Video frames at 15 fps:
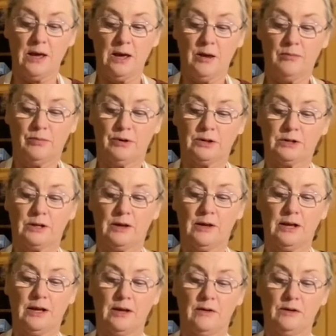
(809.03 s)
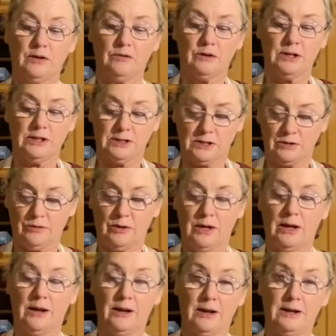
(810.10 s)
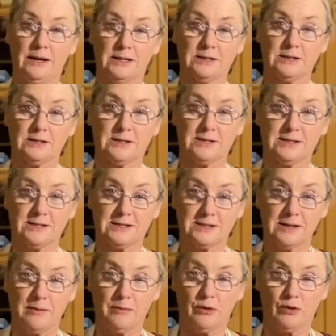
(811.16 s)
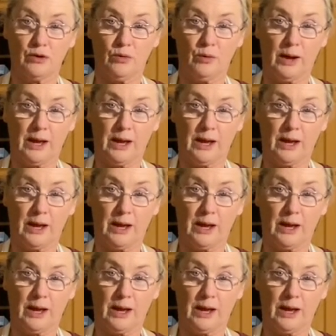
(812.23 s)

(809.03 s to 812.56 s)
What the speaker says: But you need to let it simmer away.